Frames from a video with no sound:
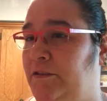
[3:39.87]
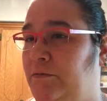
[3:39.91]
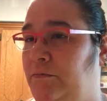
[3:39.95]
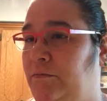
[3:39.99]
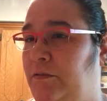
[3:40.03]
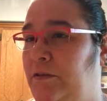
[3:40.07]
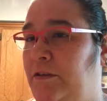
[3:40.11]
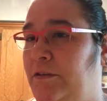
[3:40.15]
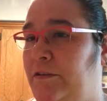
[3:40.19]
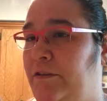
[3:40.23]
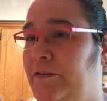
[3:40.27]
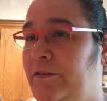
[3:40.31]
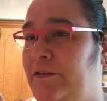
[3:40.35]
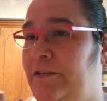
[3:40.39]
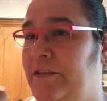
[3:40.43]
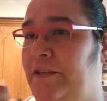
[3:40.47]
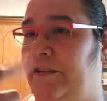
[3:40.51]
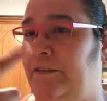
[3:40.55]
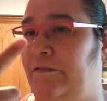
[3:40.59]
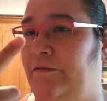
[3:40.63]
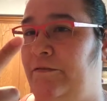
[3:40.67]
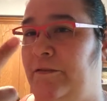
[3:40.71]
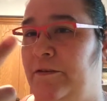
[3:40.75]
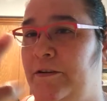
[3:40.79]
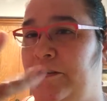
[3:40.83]
12,
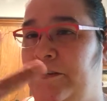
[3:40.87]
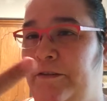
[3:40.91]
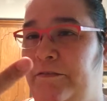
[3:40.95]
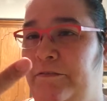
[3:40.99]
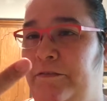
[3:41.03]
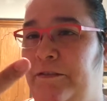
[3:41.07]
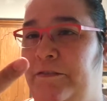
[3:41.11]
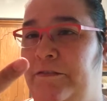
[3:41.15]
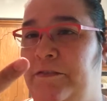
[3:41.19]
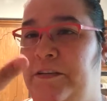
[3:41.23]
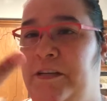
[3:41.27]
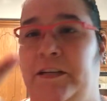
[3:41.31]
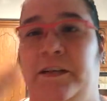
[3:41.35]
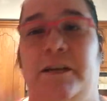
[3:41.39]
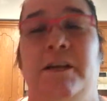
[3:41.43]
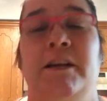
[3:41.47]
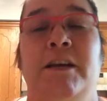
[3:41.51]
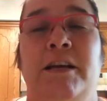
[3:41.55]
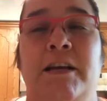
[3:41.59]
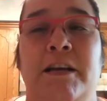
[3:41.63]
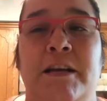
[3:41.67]
13, 14, 15.